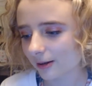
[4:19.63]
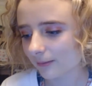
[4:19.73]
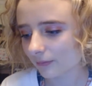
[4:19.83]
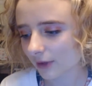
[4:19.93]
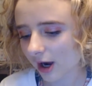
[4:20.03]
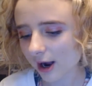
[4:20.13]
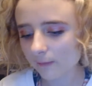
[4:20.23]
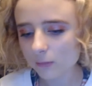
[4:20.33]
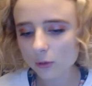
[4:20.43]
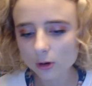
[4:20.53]
I
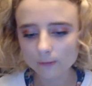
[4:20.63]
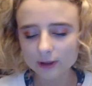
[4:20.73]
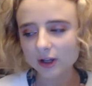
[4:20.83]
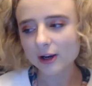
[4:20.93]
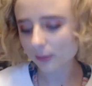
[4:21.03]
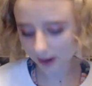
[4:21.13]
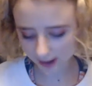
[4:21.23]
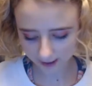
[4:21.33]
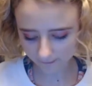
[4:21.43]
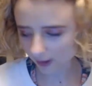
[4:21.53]
have more of these. I swear
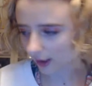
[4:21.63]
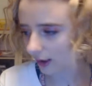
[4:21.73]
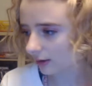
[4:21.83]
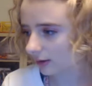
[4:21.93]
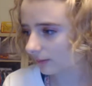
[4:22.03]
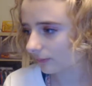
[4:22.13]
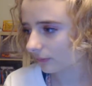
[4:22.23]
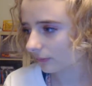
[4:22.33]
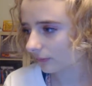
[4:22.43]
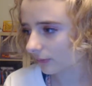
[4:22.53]
I have like
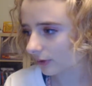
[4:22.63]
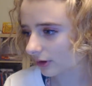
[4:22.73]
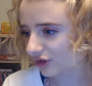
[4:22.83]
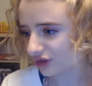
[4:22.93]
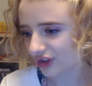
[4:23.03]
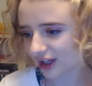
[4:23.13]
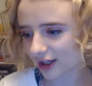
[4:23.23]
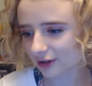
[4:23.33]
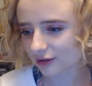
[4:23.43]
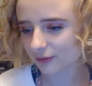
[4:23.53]

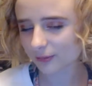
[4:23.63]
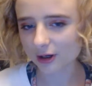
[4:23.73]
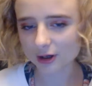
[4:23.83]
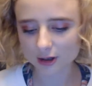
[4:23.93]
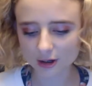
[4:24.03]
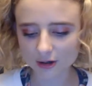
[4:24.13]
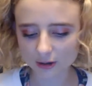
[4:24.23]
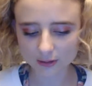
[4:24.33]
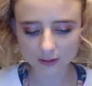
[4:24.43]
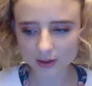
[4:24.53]
six, but I
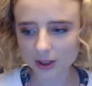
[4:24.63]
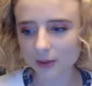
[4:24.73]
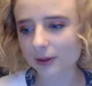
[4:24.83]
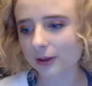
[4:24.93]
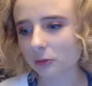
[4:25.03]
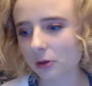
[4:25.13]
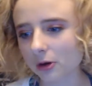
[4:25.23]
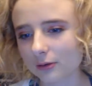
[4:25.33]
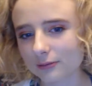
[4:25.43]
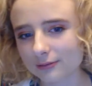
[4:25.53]
don't know where they've
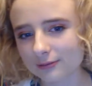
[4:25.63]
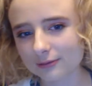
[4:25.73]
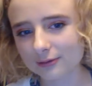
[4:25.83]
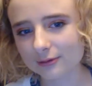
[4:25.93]
gone.